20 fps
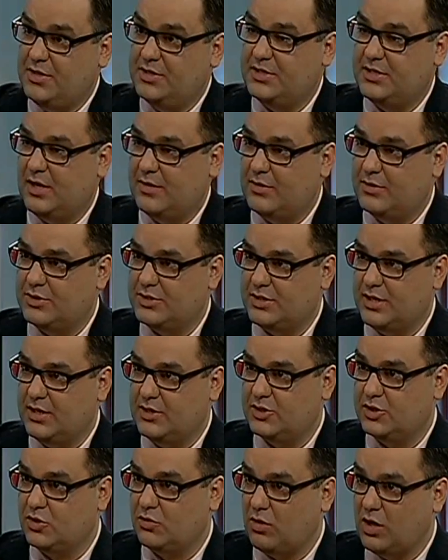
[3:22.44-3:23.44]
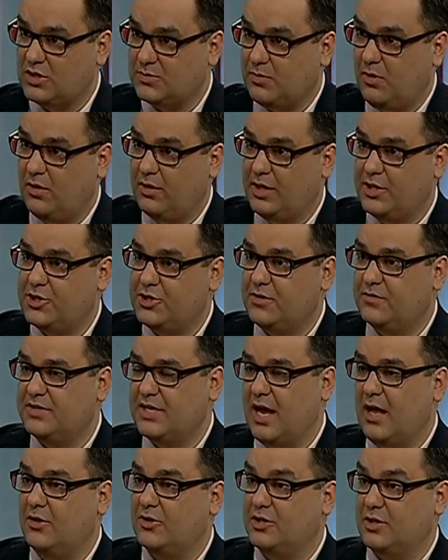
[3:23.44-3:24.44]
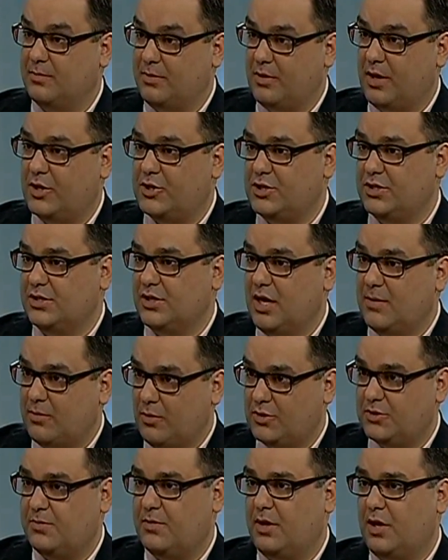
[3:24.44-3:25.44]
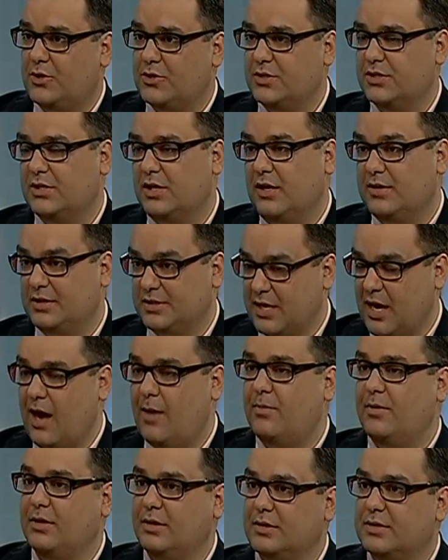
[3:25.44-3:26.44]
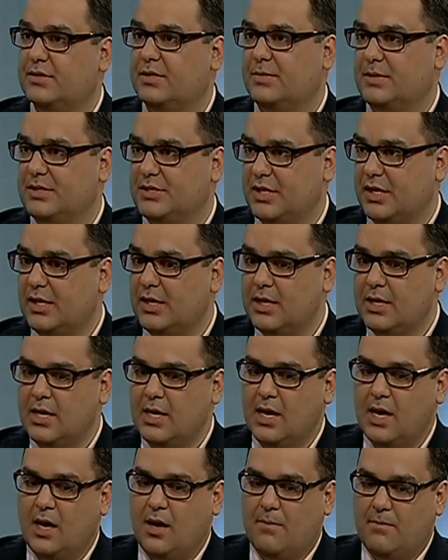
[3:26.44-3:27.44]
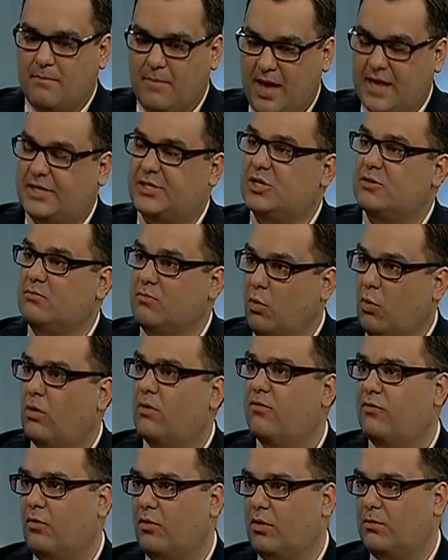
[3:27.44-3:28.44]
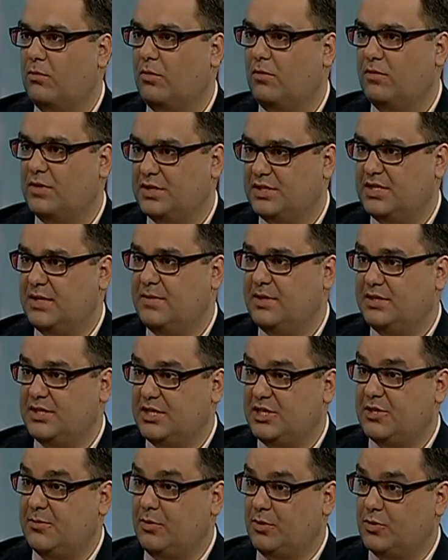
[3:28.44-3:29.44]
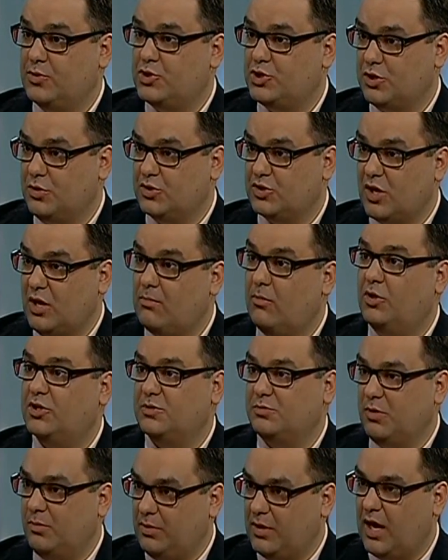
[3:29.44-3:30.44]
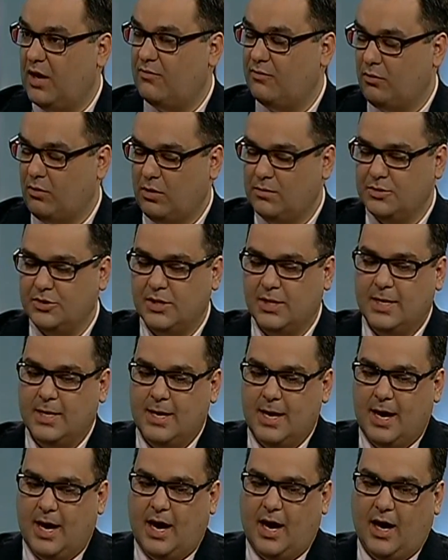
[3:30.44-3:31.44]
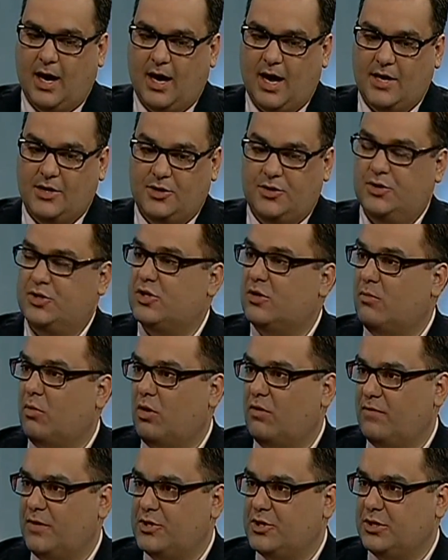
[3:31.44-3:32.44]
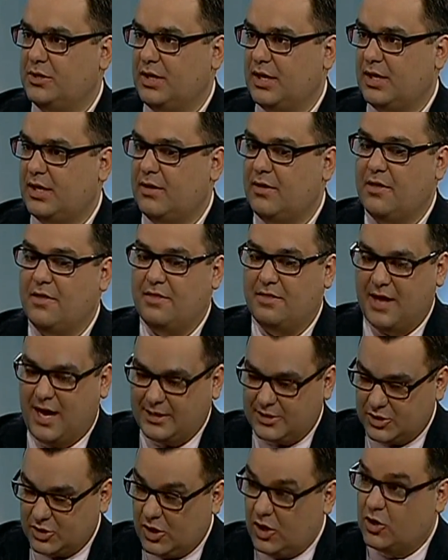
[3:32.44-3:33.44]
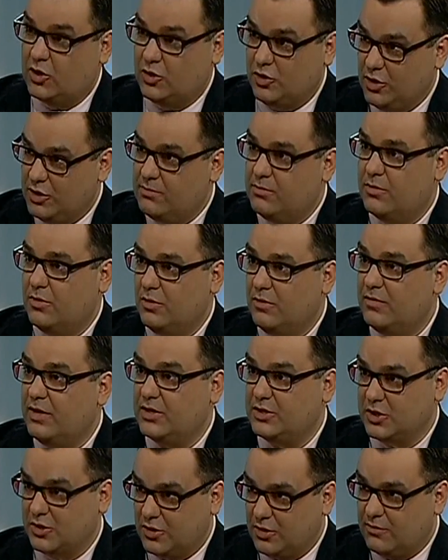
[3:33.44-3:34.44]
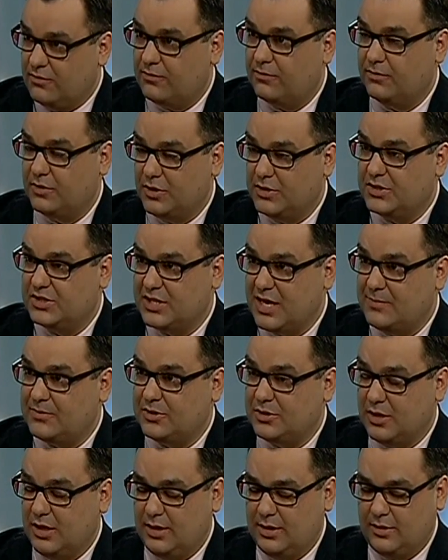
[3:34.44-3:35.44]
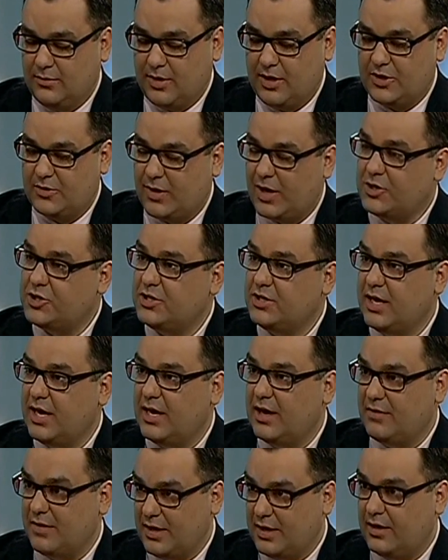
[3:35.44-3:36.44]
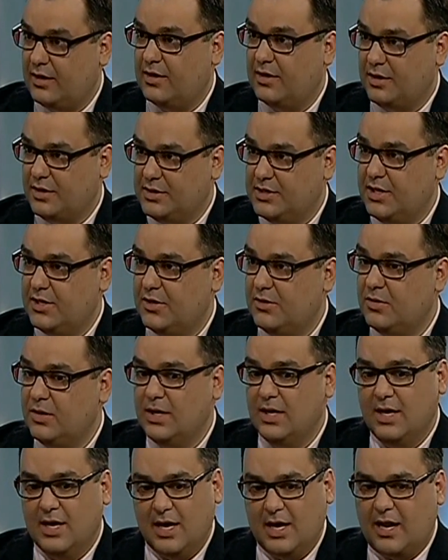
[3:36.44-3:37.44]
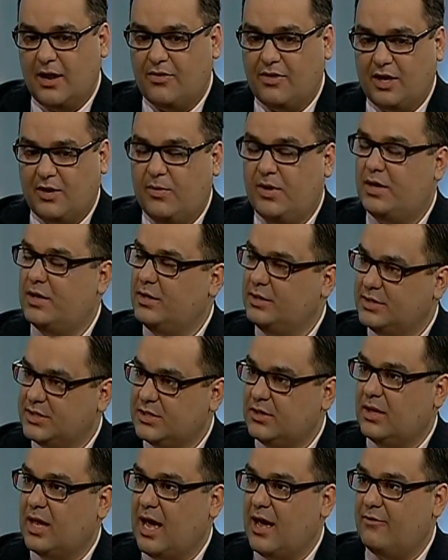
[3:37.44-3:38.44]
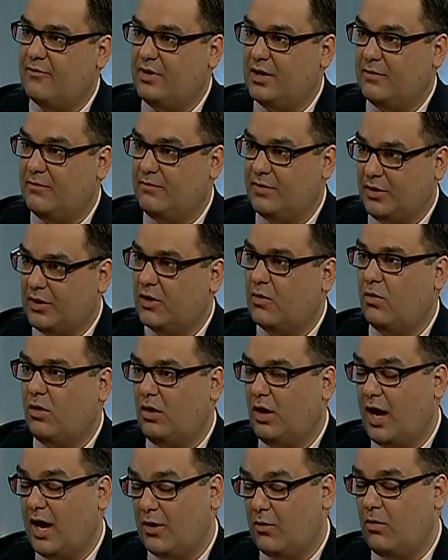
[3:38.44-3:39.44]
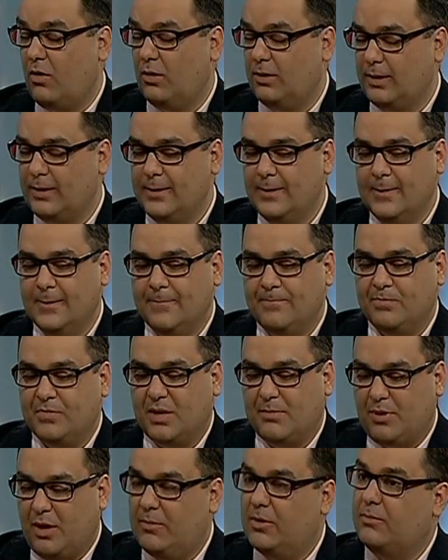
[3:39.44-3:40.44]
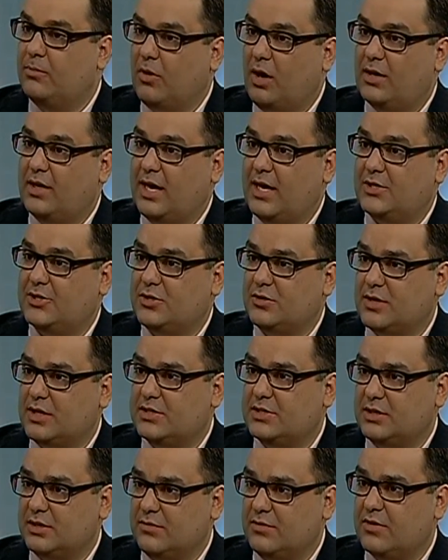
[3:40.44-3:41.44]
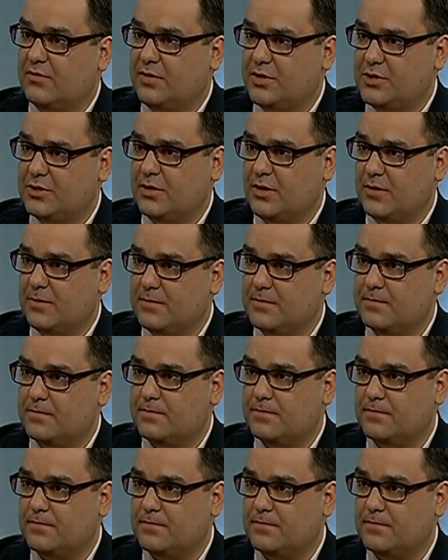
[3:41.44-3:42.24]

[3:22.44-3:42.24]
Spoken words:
unions, now there's 6. Cross-pollination of talent on the production side, post-production side that's happening at the CBC makes it more affordable for the CBC to produce shows on multiple platforms and to do so more efficiently. That's a good move, and it's a good steps in the right direction, and I think it can continue, and I think we can still have a very high-quality public broadcaster that's delivered efficiently.